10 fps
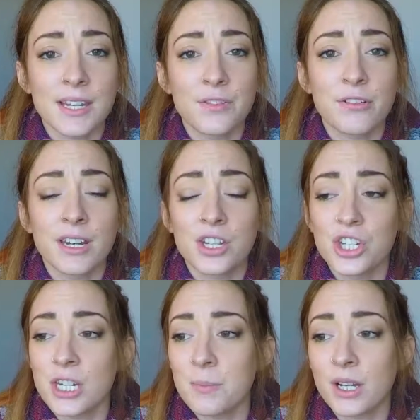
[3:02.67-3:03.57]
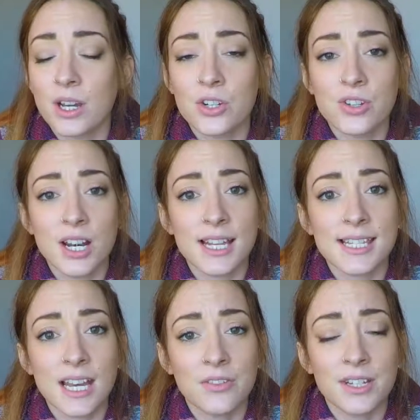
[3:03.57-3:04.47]
If you're in a cheaper country like
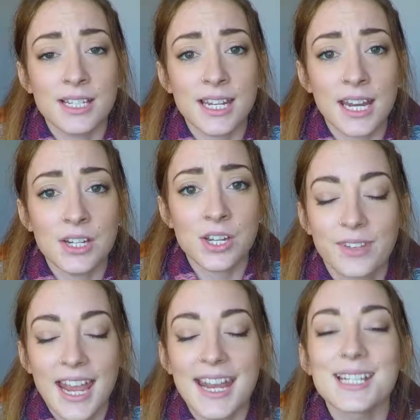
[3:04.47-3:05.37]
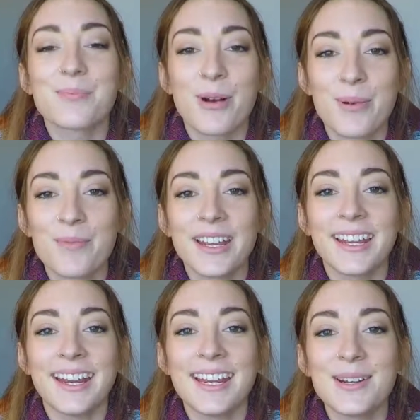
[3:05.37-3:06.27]
Southeast Asia, it's
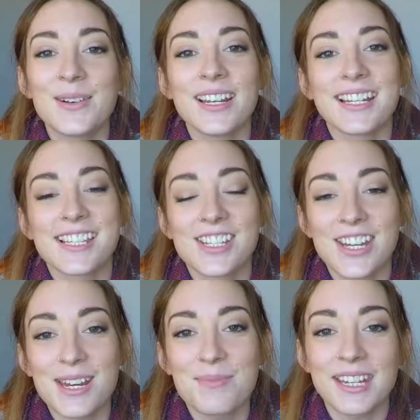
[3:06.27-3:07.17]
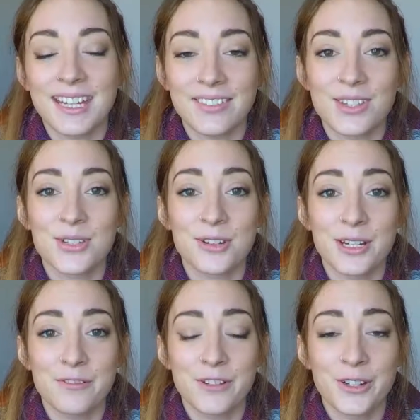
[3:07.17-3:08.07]
probably equally as cheap to eat the
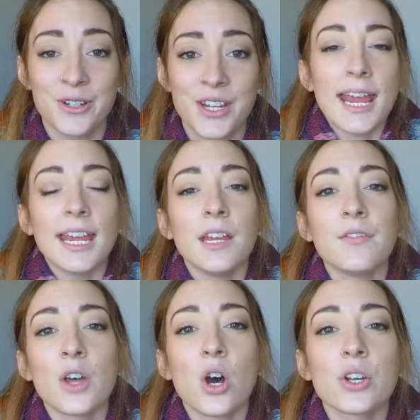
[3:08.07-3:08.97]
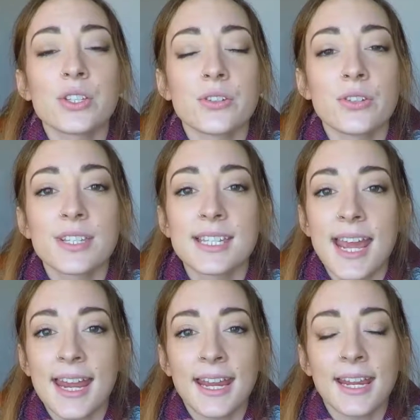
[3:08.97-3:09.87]
street food. If the hostel you're
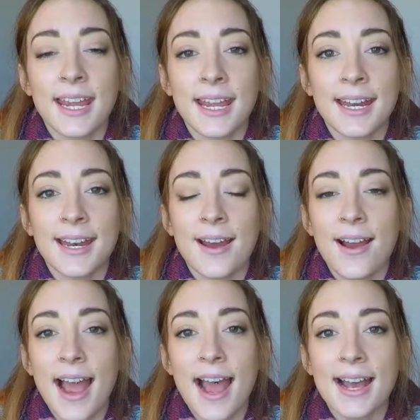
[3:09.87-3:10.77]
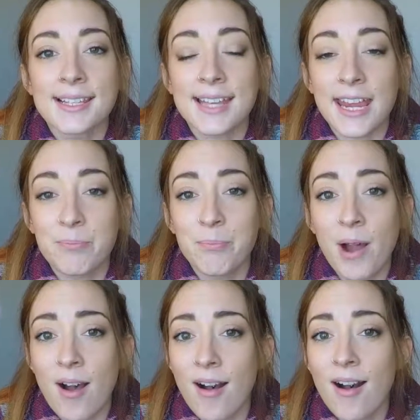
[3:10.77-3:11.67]
staying in has a
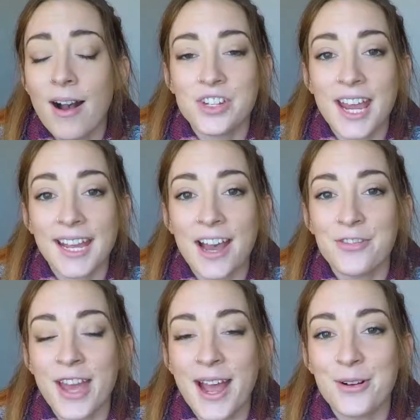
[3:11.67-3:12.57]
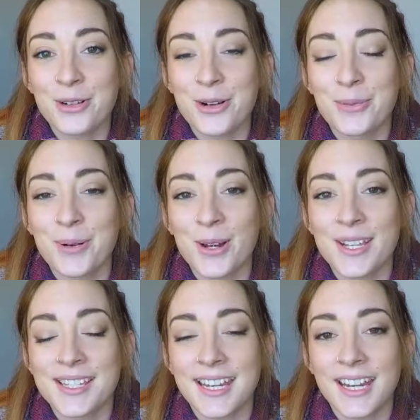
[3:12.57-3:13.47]
bar, check out their alcohol
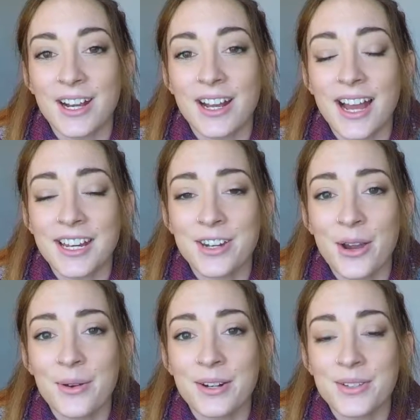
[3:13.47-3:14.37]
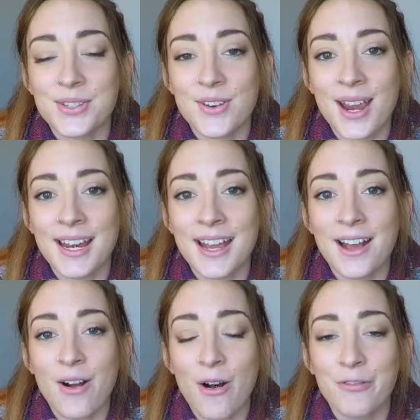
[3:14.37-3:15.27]
policy. I know in
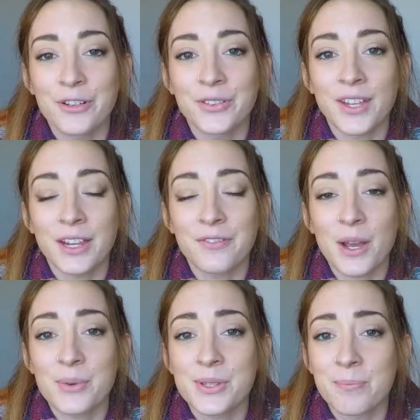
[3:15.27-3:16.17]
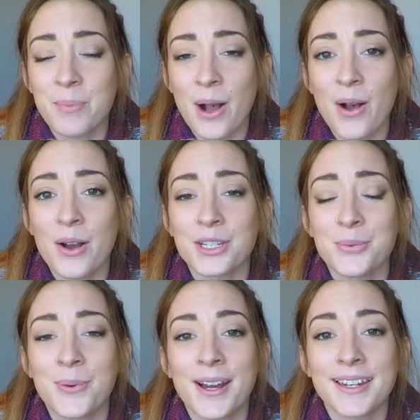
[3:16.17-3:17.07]
Australia, often if there was a bar, you
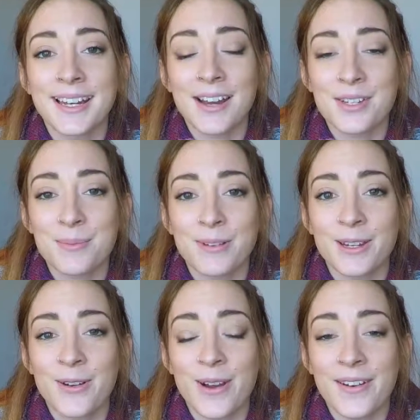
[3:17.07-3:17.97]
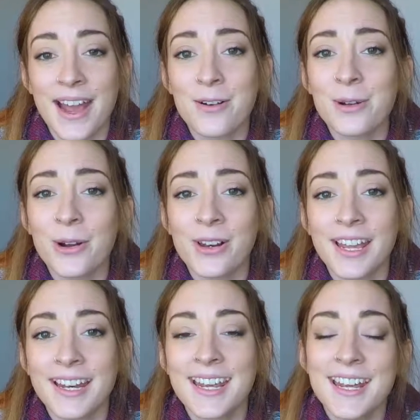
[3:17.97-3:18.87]
weren't allowed to bring your own alcohol
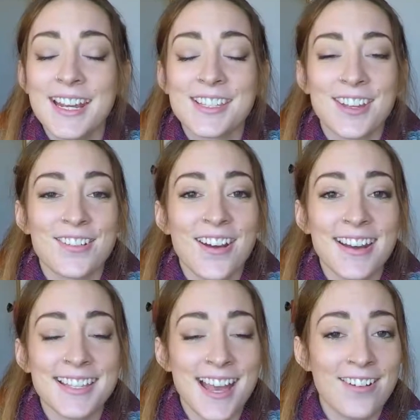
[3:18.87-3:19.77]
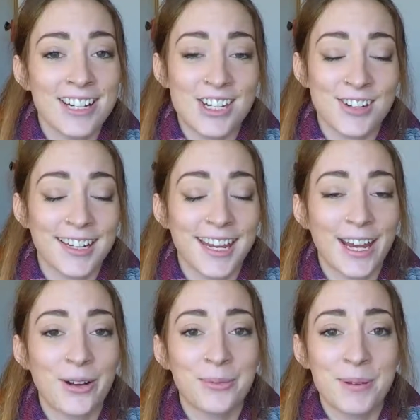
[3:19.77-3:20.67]
in, so nights out and
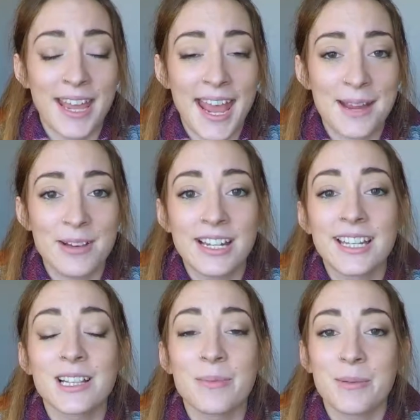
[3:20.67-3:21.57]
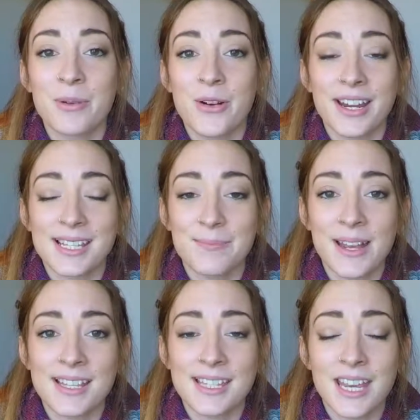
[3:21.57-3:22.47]
drinking became a little bit more
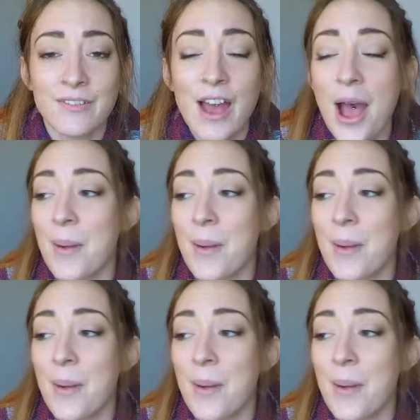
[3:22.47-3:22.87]
expensive.